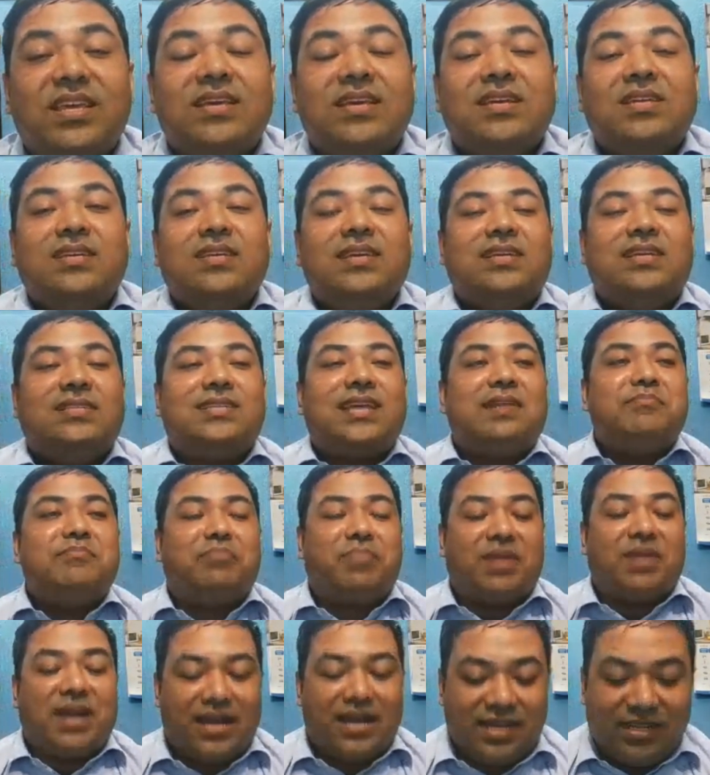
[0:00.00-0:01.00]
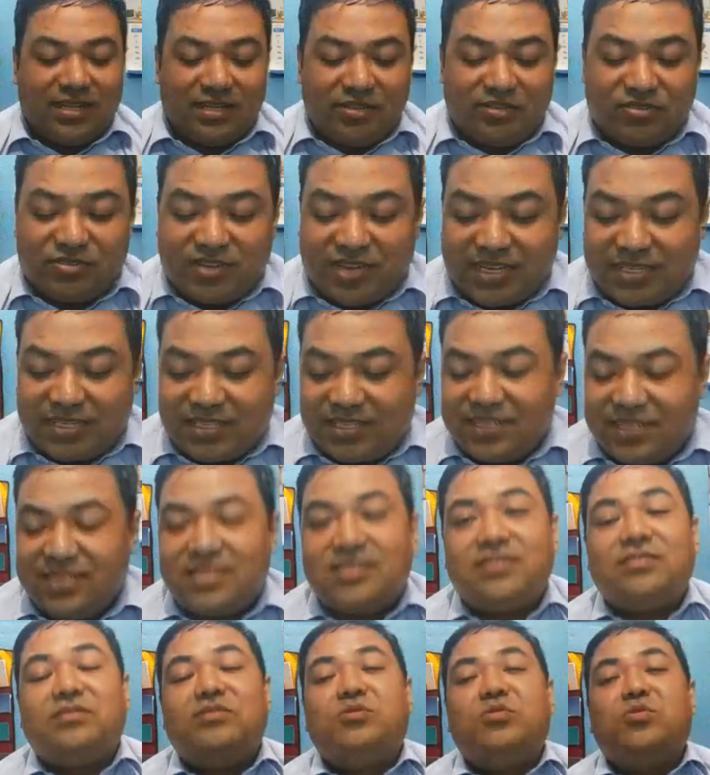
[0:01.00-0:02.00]
Yes, I'm planning to translate
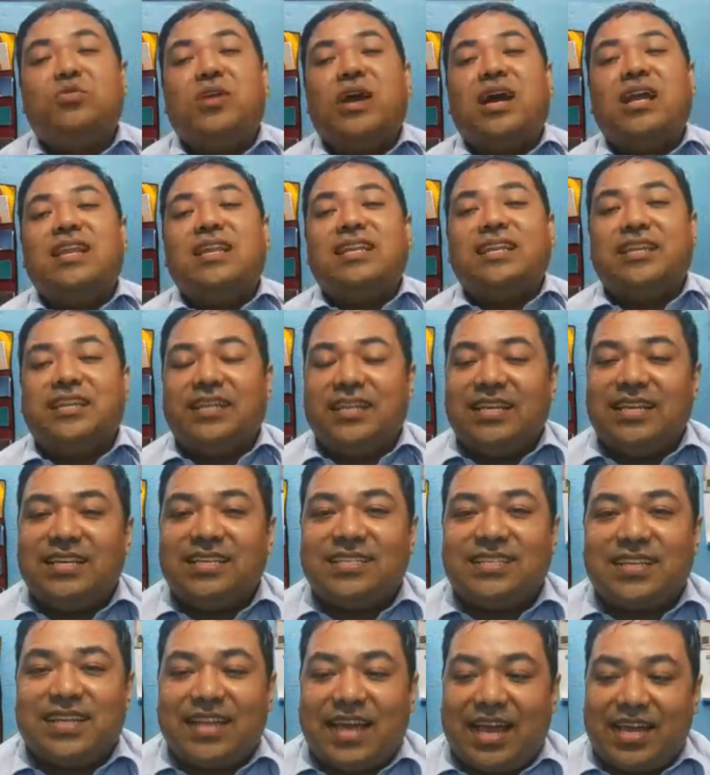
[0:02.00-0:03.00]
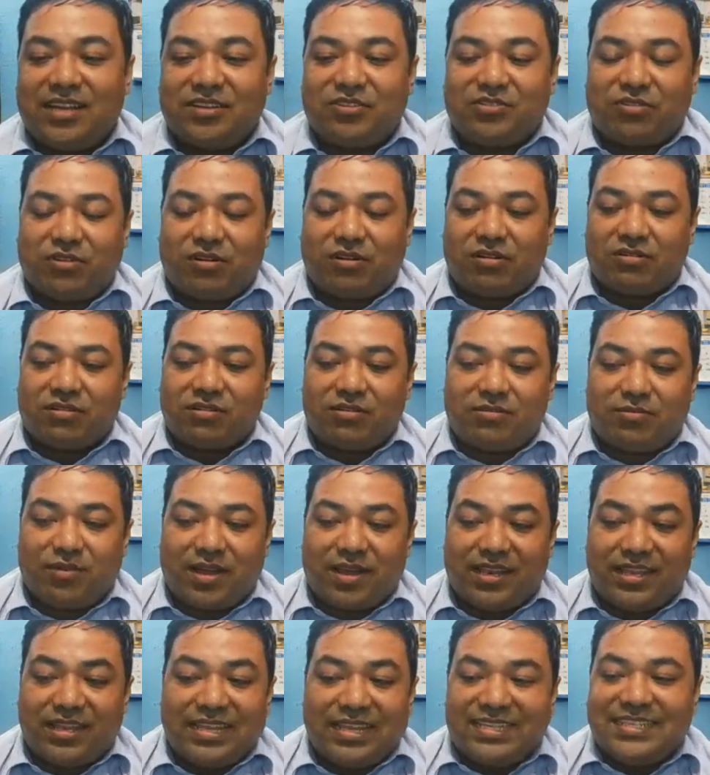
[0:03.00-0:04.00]
the Dungal in English, and I talk
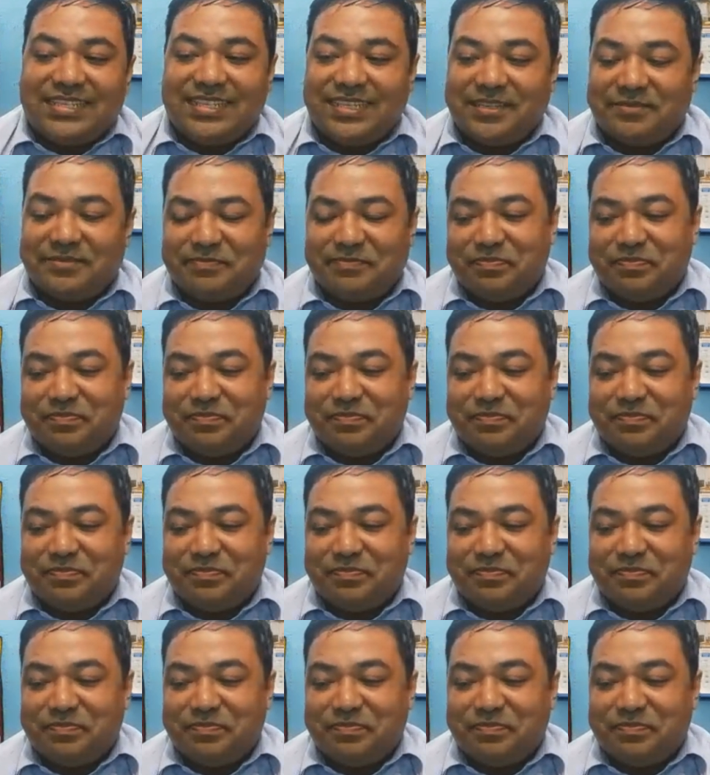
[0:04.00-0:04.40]
one lady